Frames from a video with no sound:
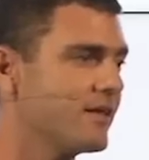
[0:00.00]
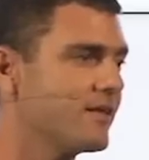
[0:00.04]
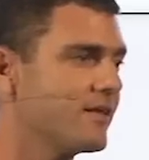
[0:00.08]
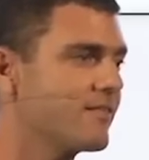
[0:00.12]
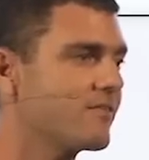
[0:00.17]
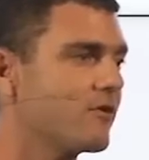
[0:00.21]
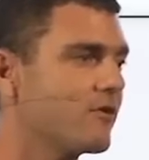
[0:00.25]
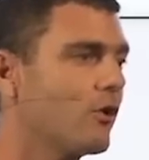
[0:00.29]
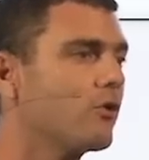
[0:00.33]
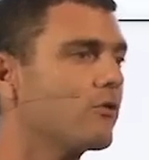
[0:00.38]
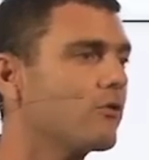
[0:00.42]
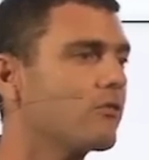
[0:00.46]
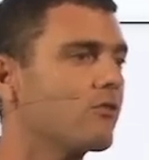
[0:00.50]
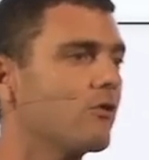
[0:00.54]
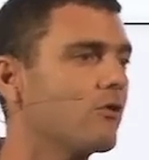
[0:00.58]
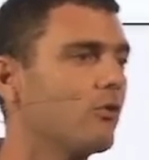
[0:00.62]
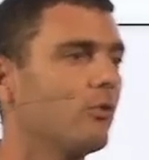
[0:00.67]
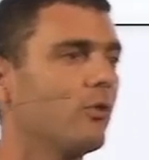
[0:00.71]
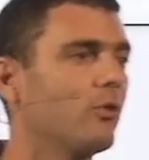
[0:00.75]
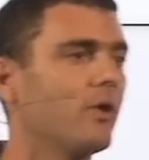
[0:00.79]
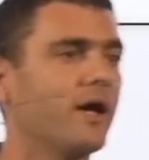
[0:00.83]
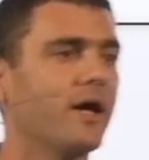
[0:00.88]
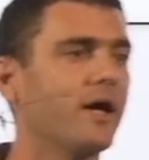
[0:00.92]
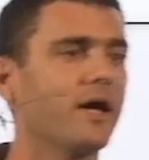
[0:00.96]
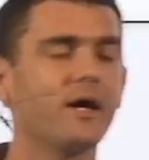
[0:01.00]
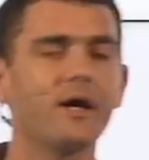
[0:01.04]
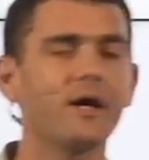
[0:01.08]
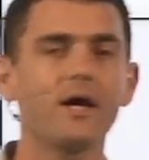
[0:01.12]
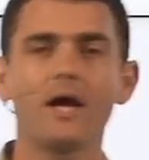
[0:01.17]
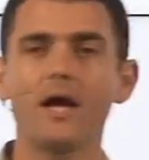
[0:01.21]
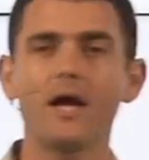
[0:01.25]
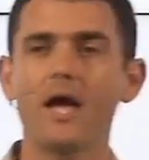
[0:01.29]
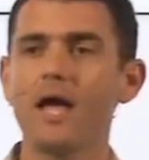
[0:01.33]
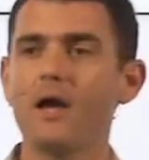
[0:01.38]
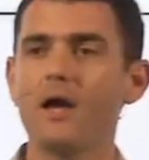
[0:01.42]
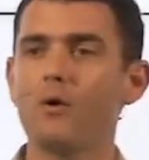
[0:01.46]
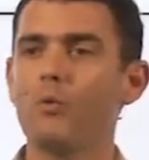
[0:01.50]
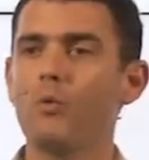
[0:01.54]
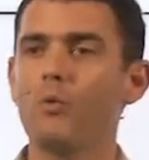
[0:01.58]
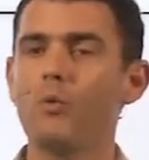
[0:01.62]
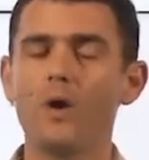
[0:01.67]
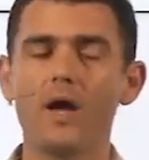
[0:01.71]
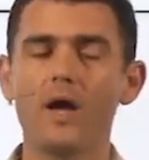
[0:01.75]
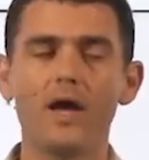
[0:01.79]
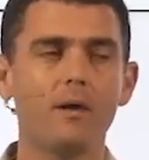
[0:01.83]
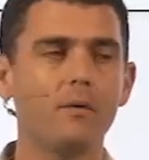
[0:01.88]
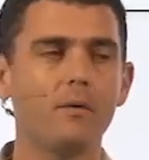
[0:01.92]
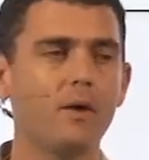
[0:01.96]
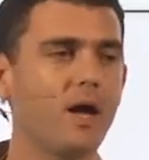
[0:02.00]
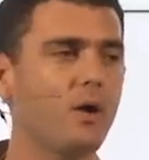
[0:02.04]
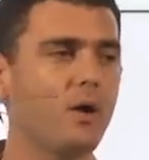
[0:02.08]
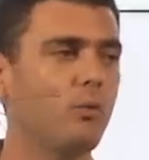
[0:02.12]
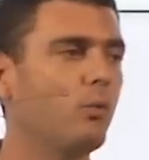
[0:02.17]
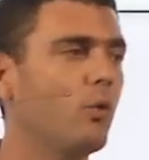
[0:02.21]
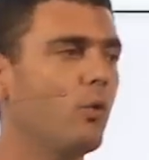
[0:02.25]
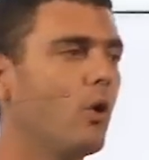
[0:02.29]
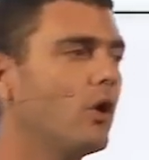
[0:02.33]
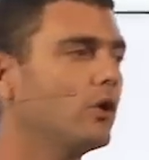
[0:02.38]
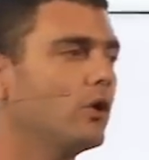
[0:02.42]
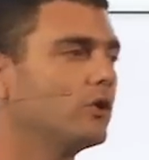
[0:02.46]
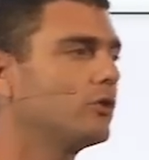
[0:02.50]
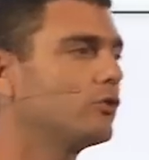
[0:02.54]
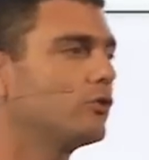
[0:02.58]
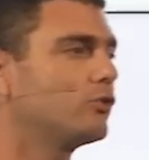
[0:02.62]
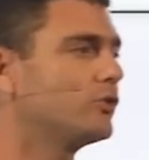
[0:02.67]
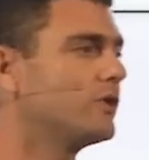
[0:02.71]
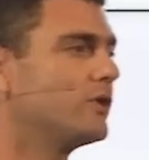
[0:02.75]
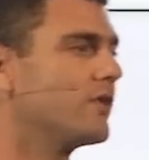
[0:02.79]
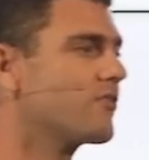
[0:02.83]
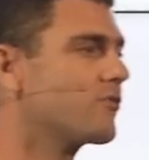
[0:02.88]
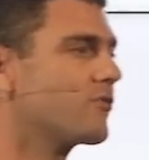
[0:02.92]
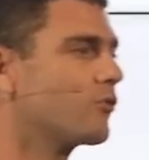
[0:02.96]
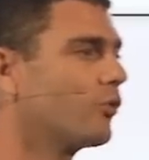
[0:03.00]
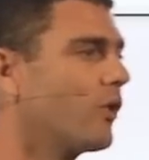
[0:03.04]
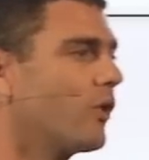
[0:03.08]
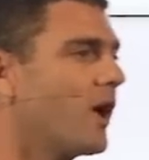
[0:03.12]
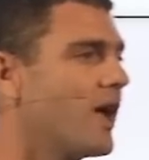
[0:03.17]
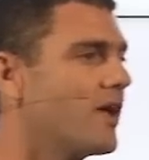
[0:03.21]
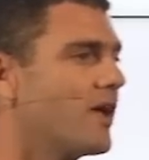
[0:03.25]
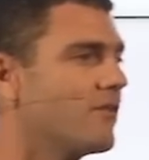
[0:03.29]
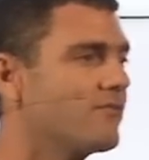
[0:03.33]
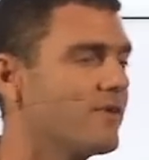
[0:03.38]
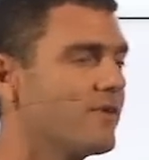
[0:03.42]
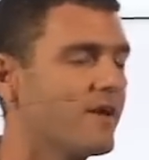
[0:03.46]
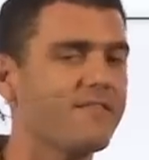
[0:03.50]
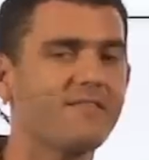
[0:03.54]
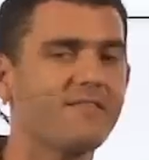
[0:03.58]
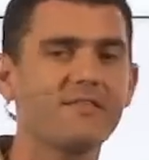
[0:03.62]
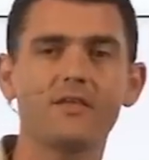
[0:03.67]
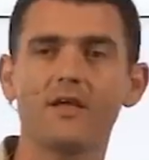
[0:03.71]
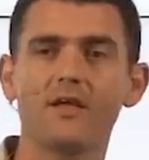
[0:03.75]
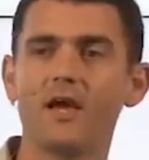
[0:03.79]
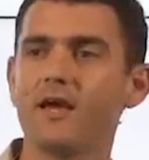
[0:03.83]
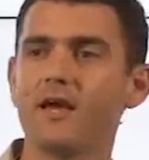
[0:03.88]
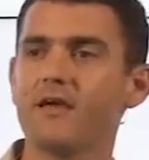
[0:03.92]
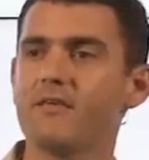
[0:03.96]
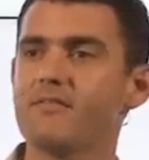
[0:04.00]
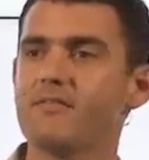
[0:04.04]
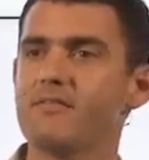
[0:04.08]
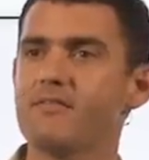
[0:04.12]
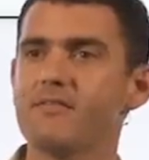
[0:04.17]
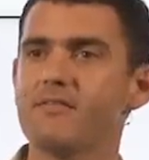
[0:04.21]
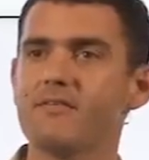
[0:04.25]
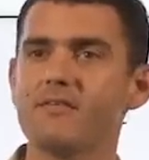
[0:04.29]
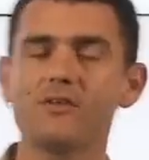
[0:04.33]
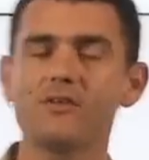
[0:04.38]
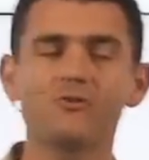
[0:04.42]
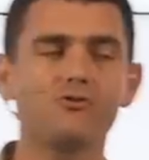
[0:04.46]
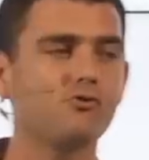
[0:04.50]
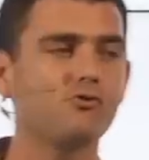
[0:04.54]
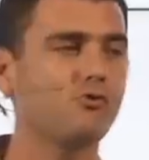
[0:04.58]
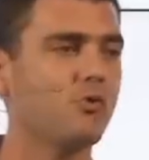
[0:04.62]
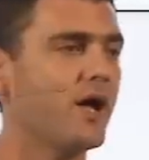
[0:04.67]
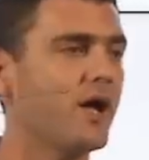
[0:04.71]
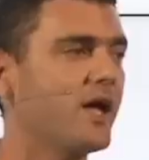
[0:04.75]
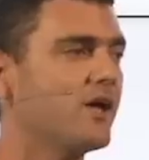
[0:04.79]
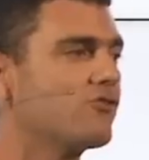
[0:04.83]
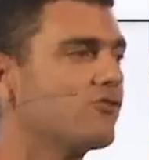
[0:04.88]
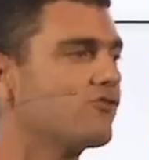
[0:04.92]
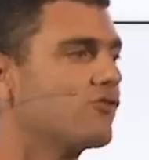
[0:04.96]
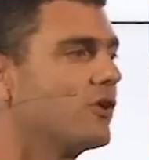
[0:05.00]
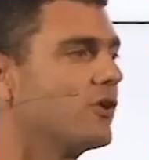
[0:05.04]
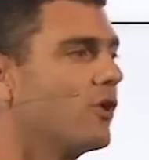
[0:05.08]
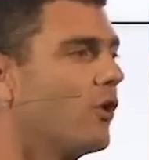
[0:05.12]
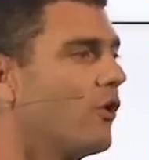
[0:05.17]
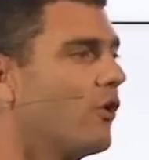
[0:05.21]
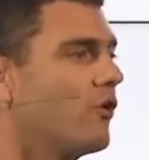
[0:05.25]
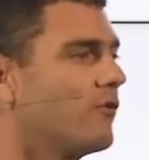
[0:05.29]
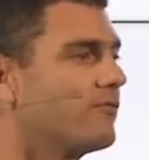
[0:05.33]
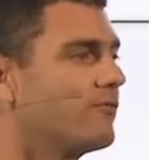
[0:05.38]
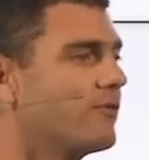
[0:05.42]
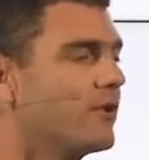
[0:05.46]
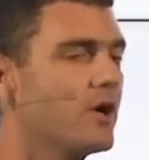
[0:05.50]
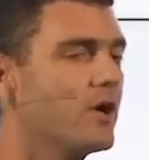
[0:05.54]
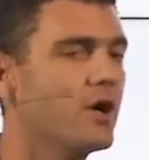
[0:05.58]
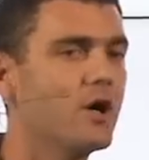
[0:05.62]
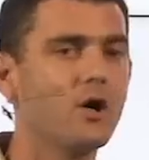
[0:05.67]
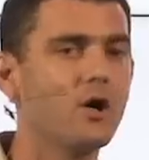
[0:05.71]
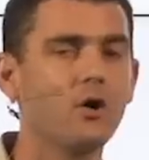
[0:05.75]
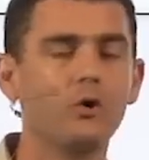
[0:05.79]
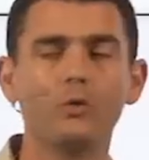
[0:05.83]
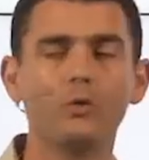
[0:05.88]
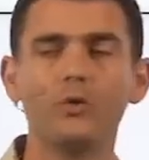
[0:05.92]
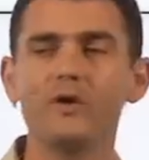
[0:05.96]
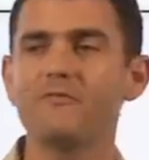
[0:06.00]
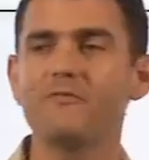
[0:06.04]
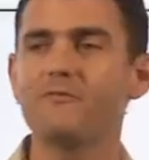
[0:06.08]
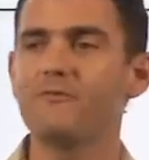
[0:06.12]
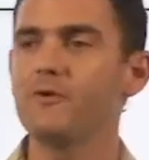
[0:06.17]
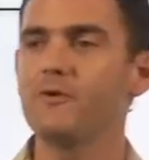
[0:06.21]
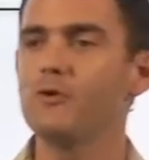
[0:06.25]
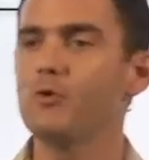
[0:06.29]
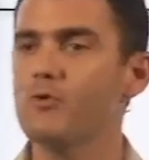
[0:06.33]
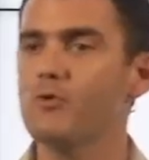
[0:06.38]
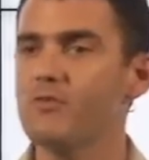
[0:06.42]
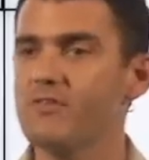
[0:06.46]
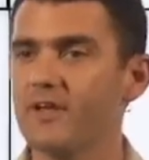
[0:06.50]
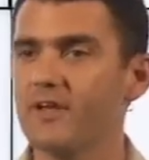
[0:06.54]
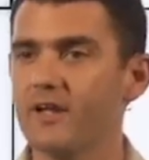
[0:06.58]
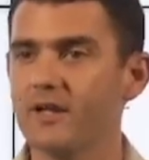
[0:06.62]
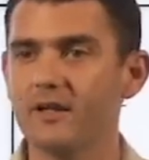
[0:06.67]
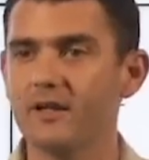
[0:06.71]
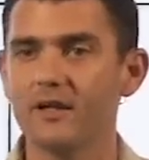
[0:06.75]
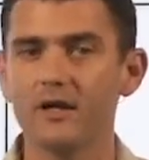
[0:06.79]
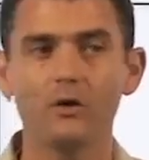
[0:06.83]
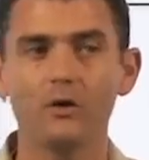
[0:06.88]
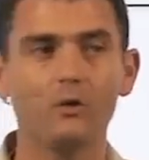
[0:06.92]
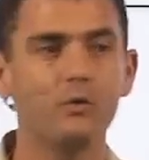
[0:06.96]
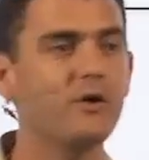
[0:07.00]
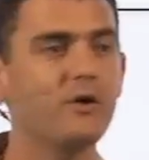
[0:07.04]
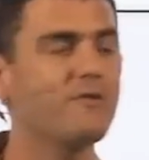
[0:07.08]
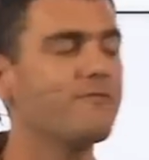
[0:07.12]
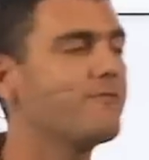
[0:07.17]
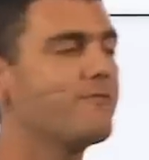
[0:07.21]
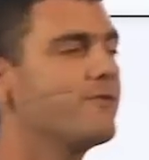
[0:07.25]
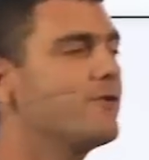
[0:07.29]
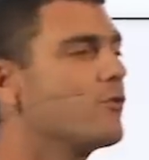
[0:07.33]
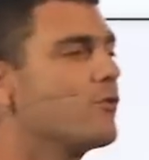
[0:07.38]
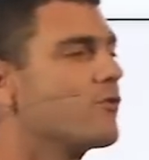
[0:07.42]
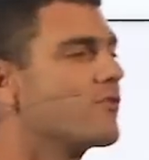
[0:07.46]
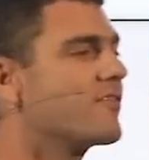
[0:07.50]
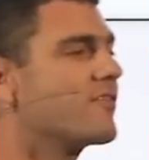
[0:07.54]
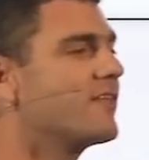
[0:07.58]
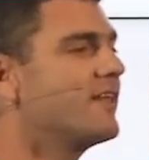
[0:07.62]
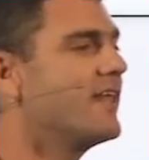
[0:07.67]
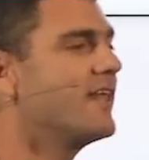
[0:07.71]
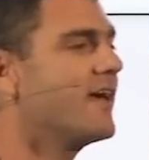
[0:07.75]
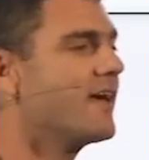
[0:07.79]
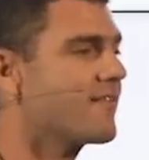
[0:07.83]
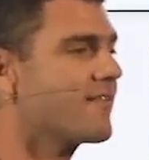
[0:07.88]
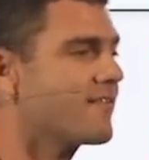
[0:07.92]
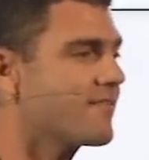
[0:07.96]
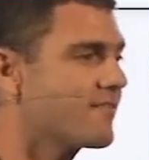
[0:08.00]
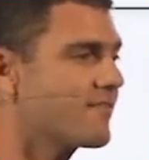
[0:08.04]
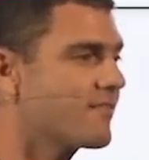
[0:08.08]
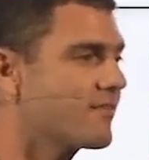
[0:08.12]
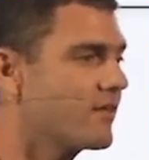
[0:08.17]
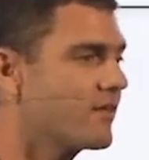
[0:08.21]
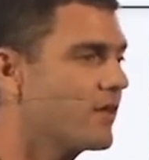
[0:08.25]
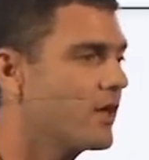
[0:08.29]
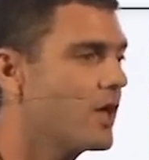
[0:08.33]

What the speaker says: It's also a word to describe a situation of refusal, refuseness,